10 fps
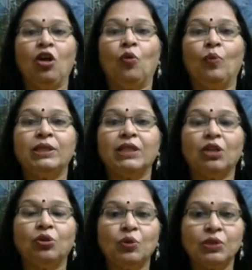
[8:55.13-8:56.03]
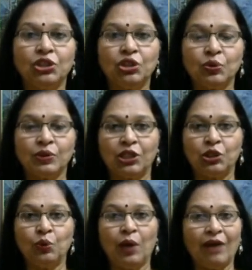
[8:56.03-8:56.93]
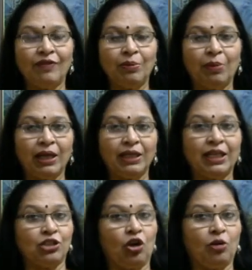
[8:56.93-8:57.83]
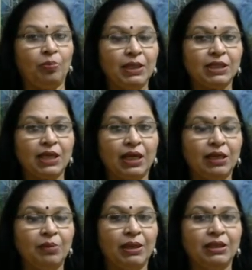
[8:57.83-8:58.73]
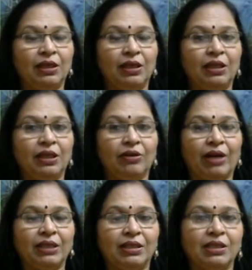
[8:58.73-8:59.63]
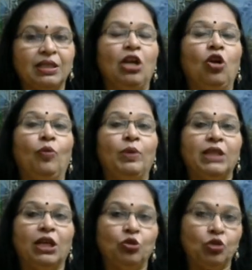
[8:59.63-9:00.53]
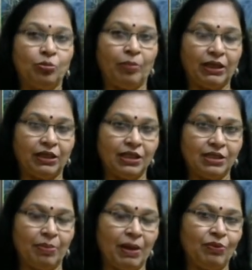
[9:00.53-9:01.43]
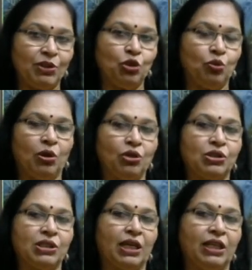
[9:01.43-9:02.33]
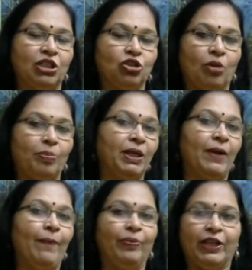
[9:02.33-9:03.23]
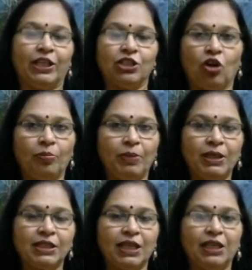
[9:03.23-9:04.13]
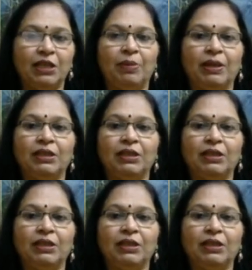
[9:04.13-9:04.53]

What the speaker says: which are those issues that you have in mind has not been studied by the earlier writers, which are those methods by which you want to study the topic that has not been studied by